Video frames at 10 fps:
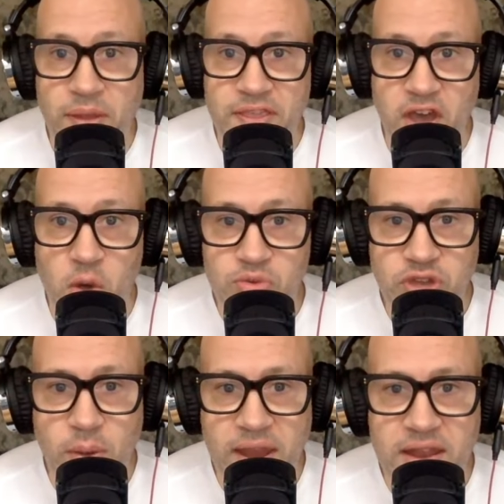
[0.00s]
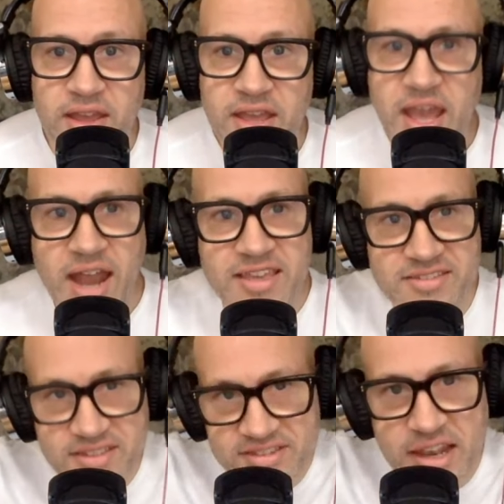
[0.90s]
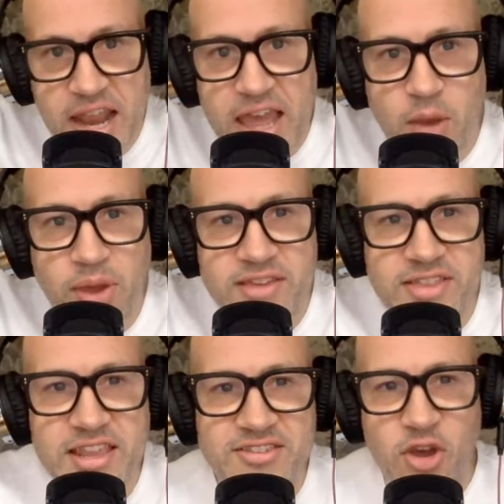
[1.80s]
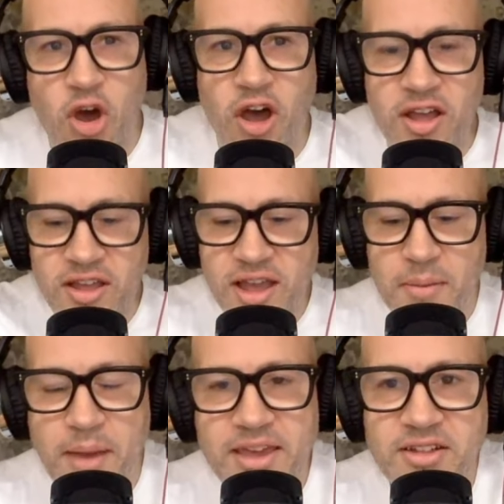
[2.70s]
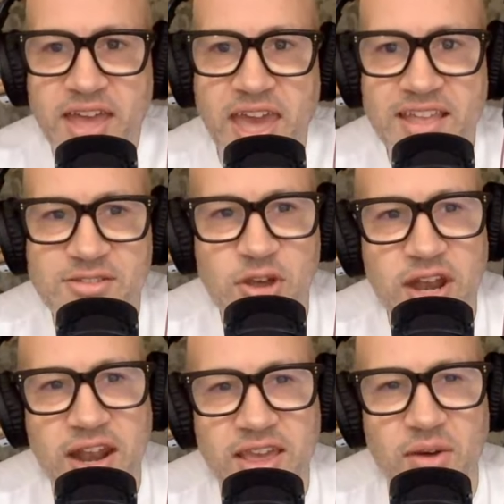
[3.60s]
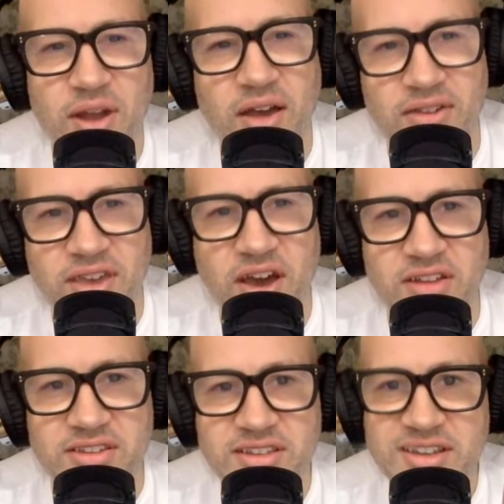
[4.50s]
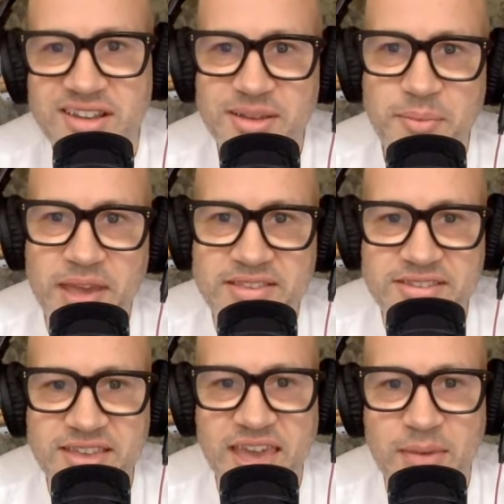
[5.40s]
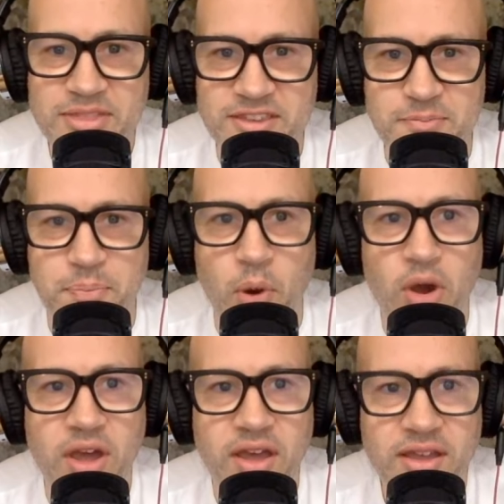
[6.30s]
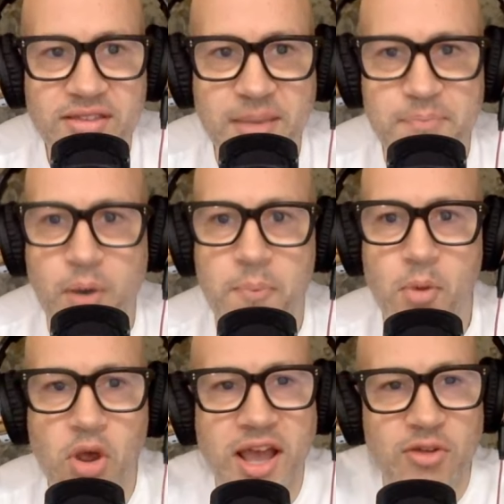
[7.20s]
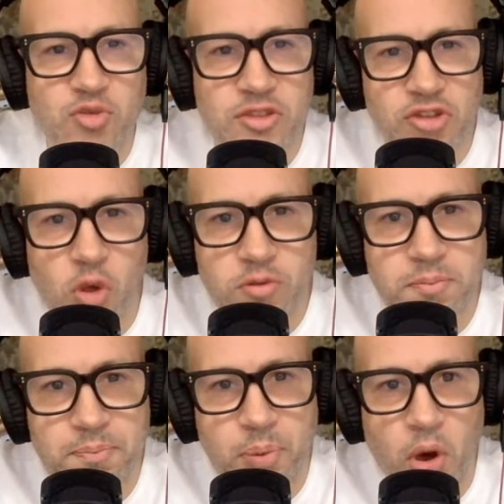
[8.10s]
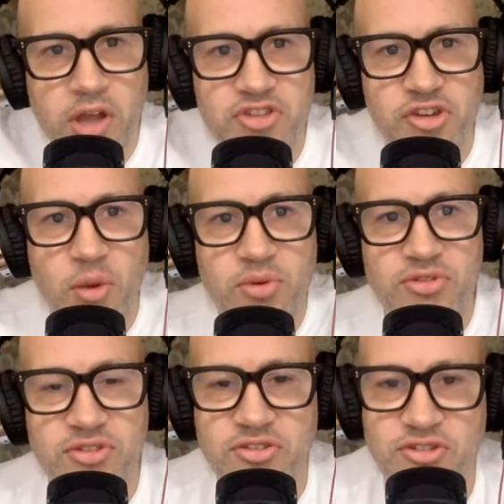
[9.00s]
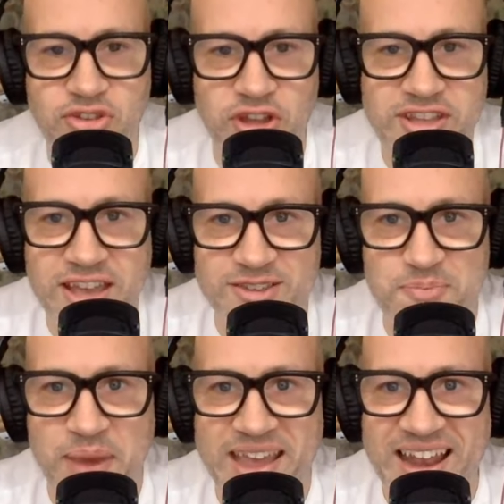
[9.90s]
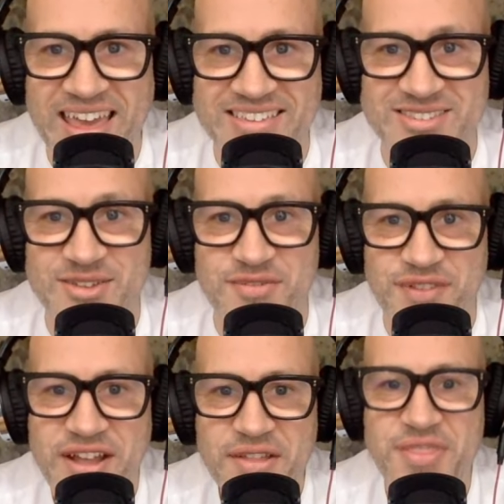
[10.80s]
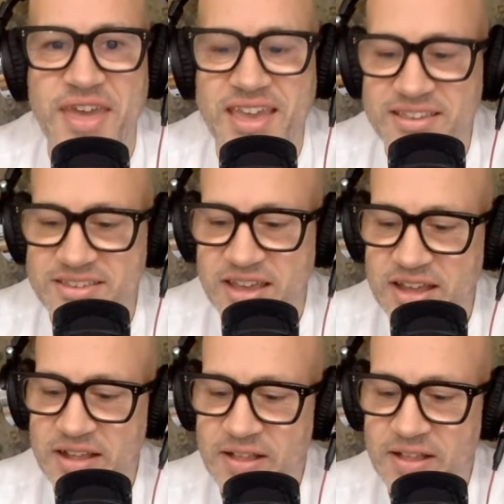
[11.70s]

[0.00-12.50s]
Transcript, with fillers: for when yeah. the goals go in. Poems. And his soliloquies that he's got. And Michael Keane's looking at it going, oh, God, Peter's here with his book. It's like Bob Monkhouse with his old book of jokes. He's just yes. got this big list there of we go. things.